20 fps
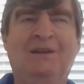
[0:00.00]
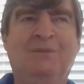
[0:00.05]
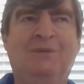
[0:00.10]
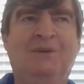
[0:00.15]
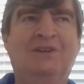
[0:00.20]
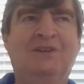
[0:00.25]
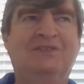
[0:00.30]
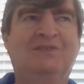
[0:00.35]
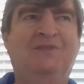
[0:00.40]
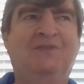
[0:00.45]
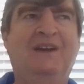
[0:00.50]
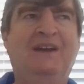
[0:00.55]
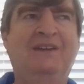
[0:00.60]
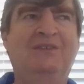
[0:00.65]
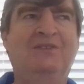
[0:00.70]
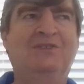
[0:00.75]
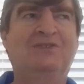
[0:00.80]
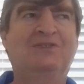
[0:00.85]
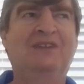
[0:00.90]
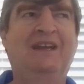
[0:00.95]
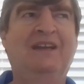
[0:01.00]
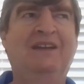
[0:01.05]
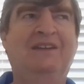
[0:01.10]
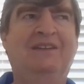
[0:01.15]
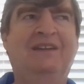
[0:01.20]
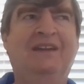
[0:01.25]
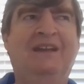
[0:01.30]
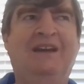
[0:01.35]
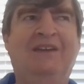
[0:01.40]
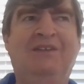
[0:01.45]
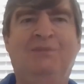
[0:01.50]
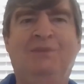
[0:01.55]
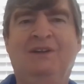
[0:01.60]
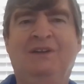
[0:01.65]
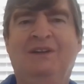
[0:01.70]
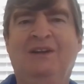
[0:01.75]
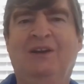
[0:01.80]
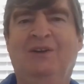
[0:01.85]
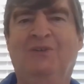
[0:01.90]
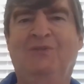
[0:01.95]
Because if I understand it, they have to be
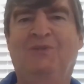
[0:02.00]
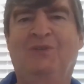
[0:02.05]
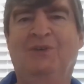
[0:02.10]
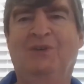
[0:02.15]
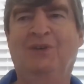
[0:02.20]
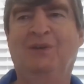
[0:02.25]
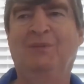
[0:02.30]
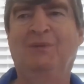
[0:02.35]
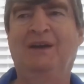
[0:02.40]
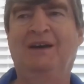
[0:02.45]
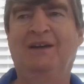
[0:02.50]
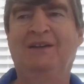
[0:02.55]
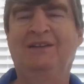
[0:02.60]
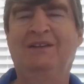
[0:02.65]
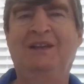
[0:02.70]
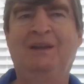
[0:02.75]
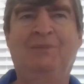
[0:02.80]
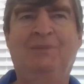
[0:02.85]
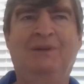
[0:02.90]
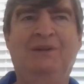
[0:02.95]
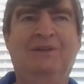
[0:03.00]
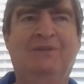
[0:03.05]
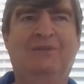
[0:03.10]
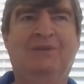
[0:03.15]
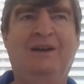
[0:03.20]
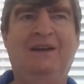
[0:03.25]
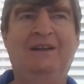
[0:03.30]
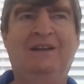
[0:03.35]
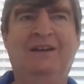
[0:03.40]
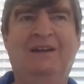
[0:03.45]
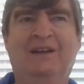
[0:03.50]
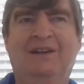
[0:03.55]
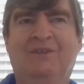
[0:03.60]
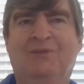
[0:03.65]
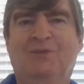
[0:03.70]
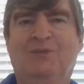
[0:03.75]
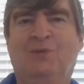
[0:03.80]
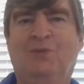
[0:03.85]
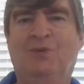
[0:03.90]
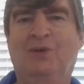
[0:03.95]
careful about keeping the right kind
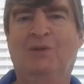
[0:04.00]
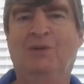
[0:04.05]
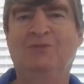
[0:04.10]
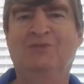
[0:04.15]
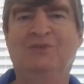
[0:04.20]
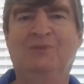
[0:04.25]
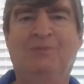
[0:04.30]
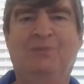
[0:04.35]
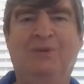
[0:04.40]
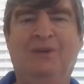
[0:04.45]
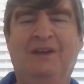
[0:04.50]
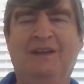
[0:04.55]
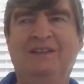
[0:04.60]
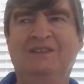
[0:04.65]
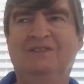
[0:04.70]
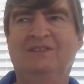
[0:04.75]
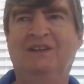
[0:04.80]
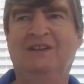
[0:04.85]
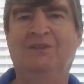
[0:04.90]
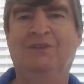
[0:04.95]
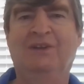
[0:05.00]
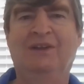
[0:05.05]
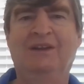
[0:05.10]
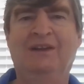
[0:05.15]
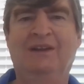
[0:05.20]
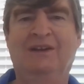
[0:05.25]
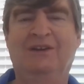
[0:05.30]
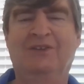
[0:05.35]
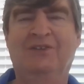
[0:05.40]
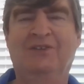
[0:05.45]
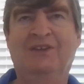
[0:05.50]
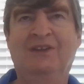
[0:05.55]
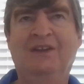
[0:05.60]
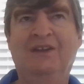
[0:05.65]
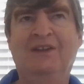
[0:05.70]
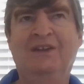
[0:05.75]
of quorums in place and everything else